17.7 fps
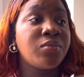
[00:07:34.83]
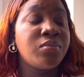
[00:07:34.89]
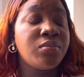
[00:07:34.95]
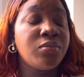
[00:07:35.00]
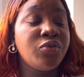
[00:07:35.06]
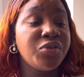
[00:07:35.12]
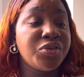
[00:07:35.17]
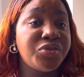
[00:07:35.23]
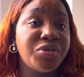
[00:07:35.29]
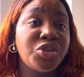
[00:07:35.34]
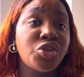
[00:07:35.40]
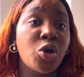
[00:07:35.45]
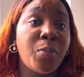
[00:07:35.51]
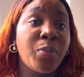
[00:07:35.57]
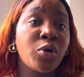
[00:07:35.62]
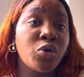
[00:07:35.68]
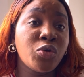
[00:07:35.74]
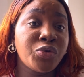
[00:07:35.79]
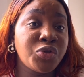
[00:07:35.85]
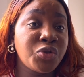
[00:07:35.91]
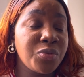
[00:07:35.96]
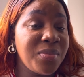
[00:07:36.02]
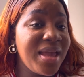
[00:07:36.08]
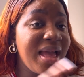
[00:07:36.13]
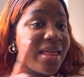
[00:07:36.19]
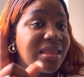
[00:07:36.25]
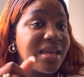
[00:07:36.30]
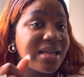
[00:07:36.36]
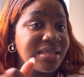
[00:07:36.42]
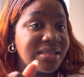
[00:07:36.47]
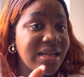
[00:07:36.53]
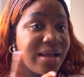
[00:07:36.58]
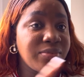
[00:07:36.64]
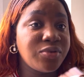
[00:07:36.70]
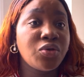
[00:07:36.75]
grocery shop close to me at that
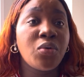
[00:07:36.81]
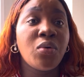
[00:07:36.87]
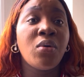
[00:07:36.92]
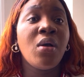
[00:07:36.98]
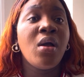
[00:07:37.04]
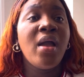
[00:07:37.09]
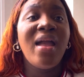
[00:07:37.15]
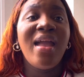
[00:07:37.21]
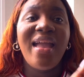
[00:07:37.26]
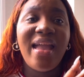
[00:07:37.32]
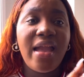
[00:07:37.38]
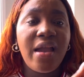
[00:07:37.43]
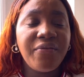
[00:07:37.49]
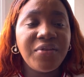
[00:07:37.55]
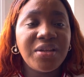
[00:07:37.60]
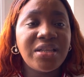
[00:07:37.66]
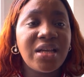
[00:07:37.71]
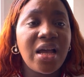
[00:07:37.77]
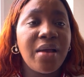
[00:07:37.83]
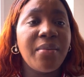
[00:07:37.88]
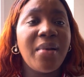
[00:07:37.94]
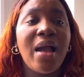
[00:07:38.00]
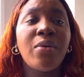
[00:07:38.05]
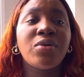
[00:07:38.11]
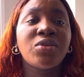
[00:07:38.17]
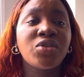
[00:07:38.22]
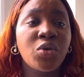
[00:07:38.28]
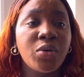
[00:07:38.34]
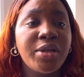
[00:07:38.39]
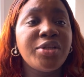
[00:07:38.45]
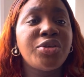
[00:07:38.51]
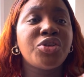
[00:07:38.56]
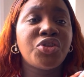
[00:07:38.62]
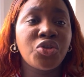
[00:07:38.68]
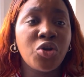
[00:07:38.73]
time. So every time I was going
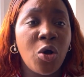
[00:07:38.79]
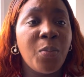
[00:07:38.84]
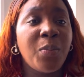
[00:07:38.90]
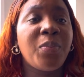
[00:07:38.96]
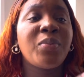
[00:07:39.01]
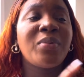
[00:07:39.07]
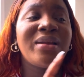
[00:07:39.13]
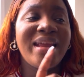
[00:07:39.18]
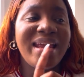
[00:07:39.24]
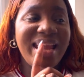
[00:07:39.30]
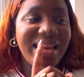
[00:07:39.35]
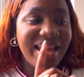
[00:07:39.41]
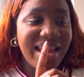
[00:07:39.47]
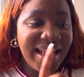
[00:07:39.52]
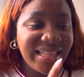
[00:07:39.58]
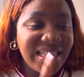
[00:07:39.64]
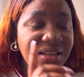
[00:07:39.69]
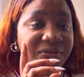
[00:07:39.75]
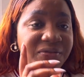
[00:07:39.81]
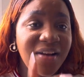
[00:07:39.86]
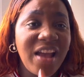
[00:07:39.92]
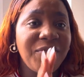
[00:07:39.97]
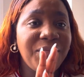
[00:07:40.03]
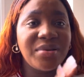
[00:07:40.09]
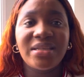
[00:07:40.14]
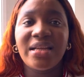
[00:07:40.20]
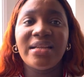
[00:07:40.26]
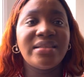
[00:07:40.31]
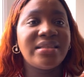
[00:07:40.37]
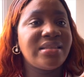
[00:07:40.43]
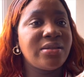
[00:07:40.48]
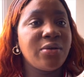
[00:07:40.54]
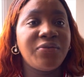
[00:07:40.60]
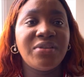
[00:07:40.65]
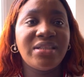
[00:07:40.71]
to shop,
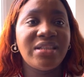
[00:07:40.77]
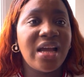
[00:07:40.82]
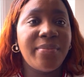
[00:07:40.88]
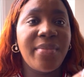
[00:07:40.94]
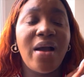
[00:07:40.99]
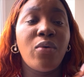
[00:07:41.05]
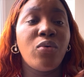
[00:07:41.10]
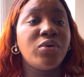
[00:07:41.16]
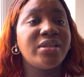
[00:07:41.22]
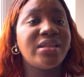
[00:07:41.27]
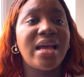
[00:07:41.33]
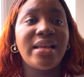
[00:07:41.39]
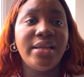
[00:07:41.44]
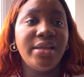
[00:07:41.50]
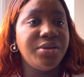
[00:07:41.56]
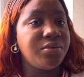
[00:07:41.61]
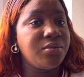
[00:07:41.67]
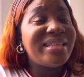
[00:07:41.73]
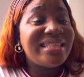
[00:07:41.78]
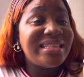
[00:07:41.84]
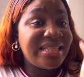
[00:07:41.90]
85% of the time I was at Lidl.